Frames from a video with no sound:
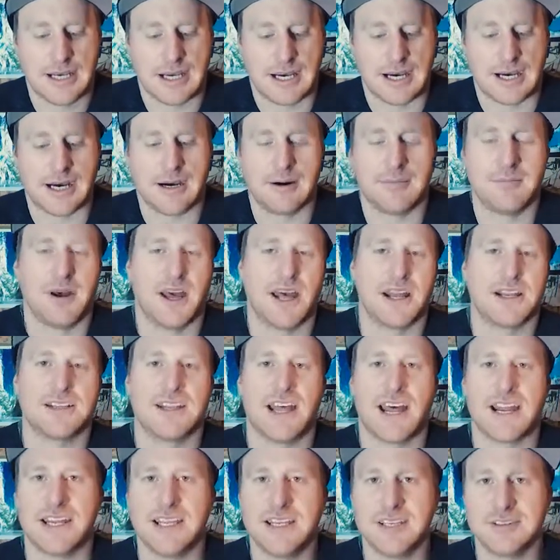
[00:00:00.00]
Um, and
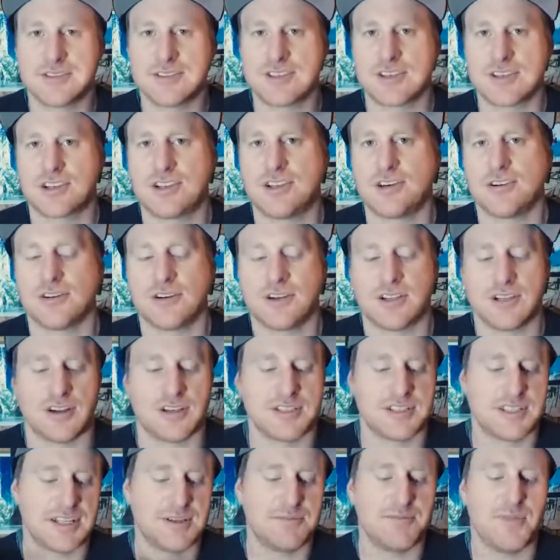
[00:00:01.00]
that heel security, I
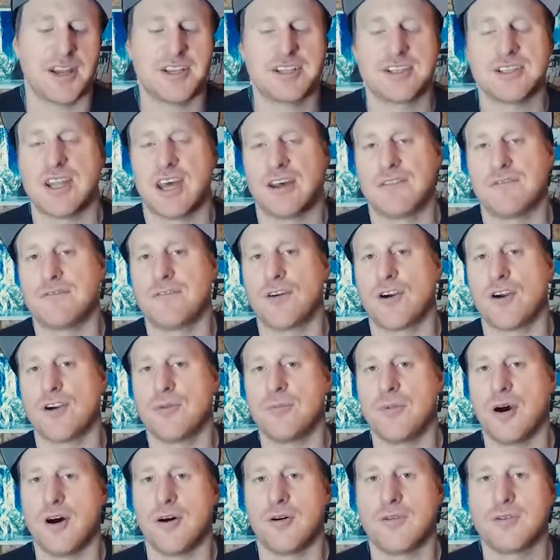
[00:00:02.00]
did mention that foam
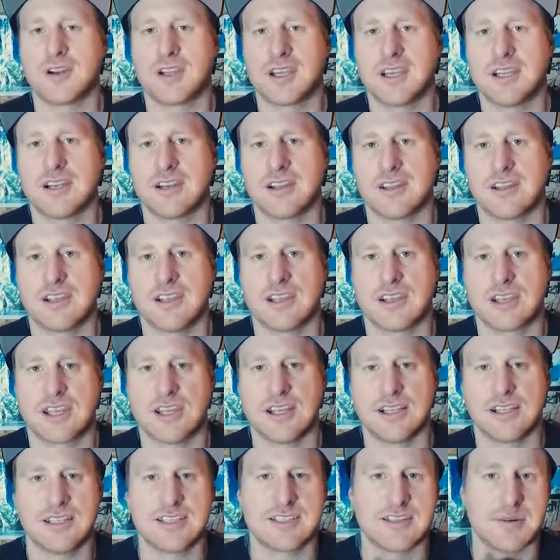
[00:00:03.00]
holding in at the
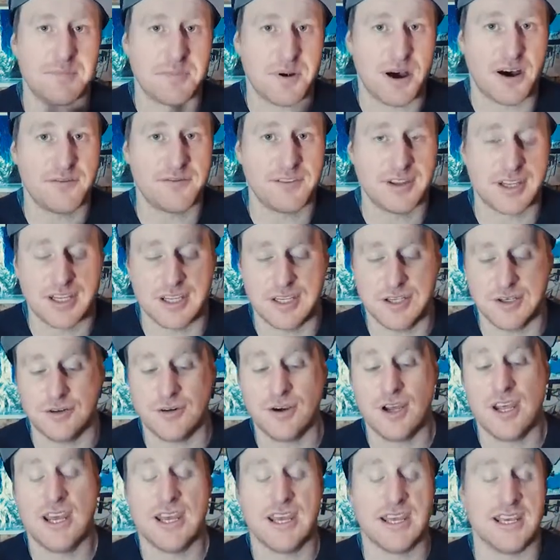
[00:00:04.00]
Achilles above the heel
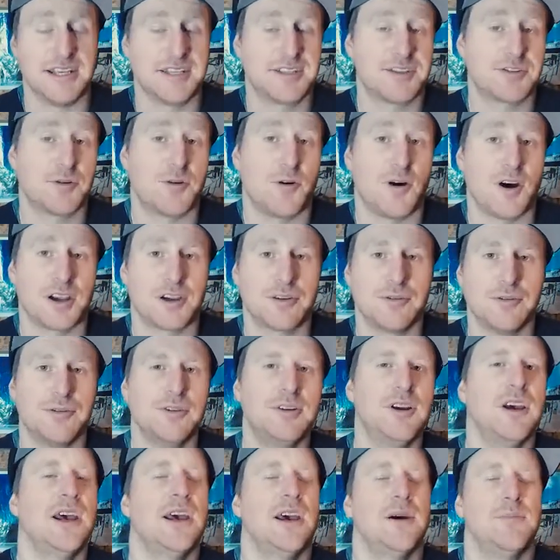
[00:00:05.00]
is quite
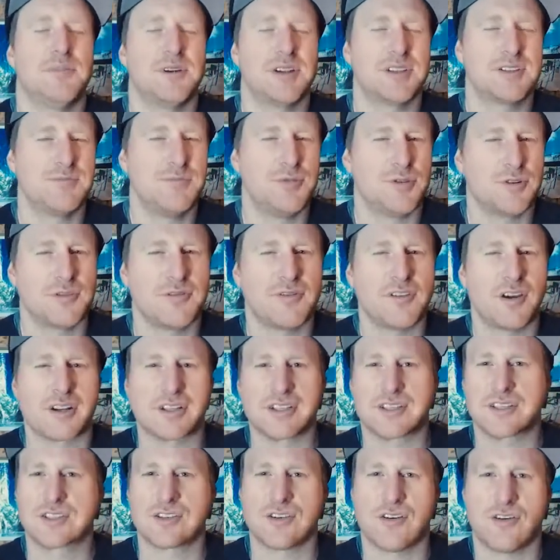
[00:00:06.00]
good, but it's more of like a
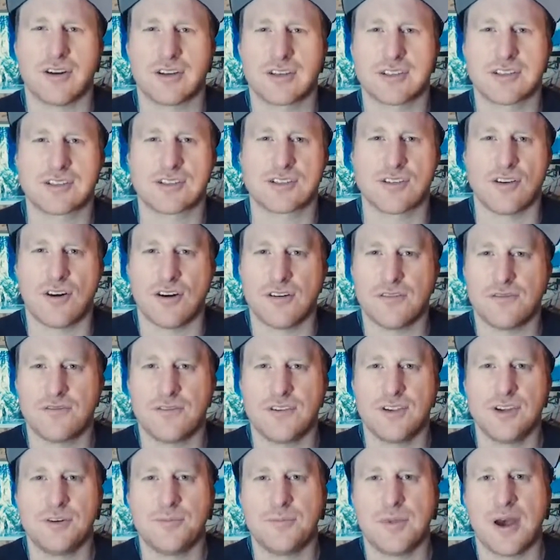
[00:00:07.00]
side to side
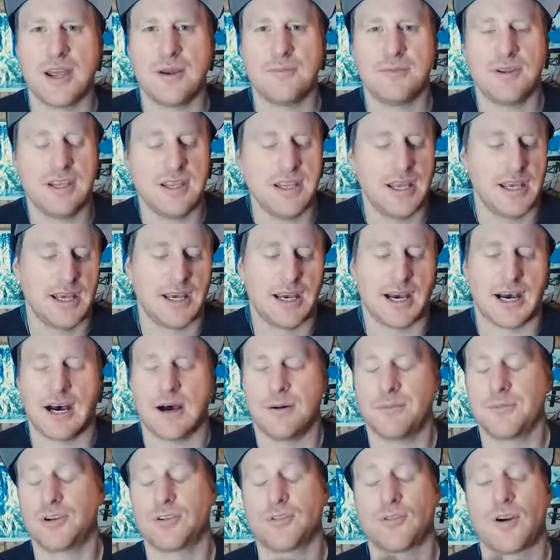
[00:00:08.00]
feel maybe.
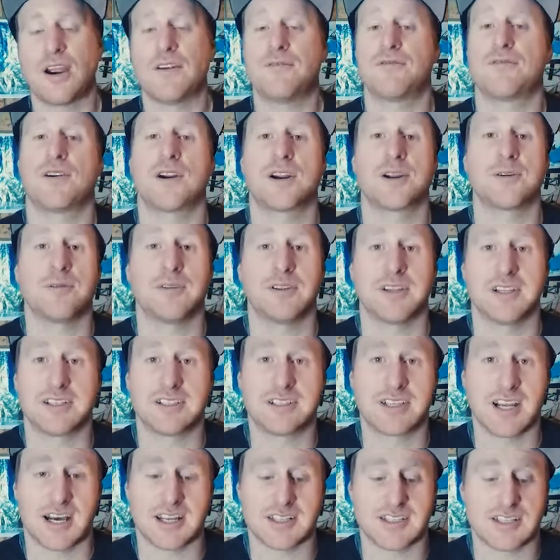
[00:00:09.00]
Um, great for anyone that
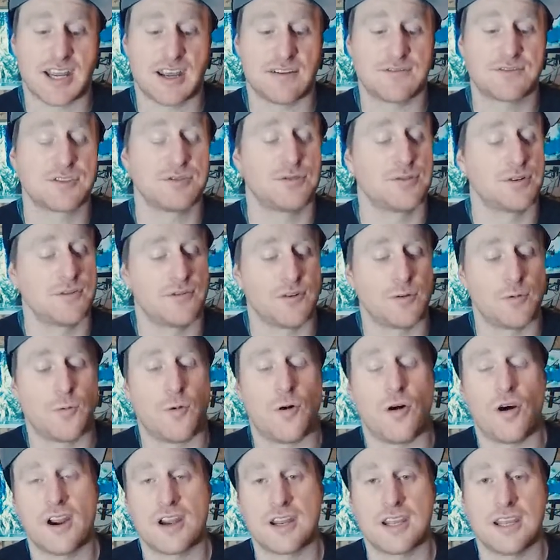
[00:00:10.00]
does have sort of a
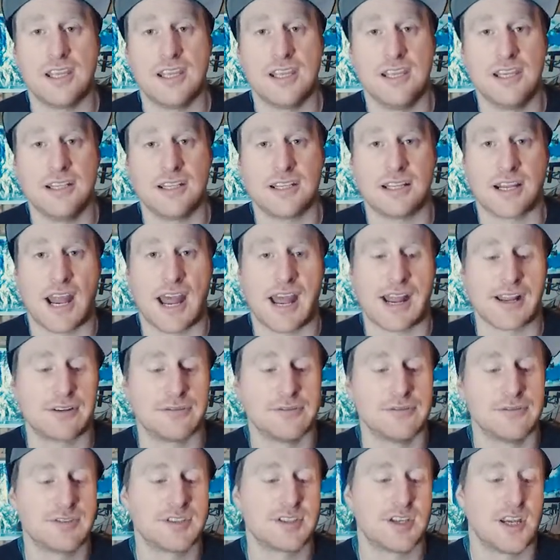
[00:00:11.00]
wider heel and
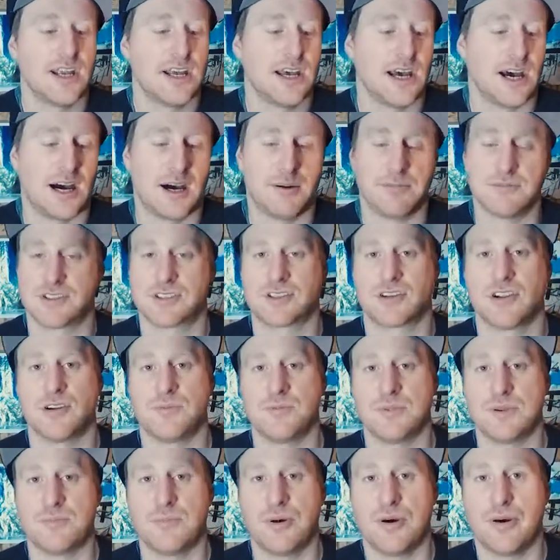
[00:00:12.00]
ankles. Um, it's gonna
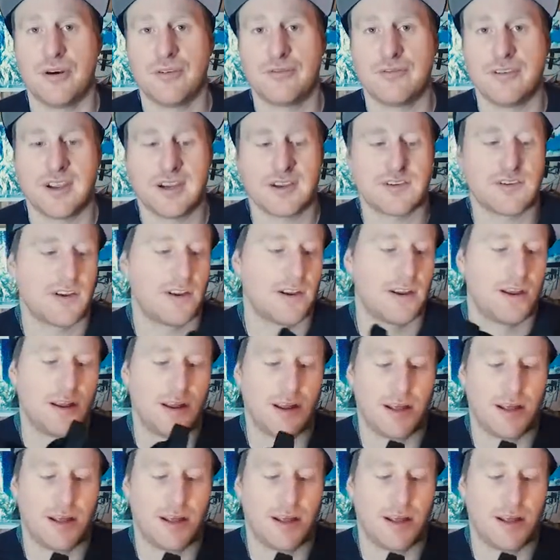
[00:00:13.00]
be perfect.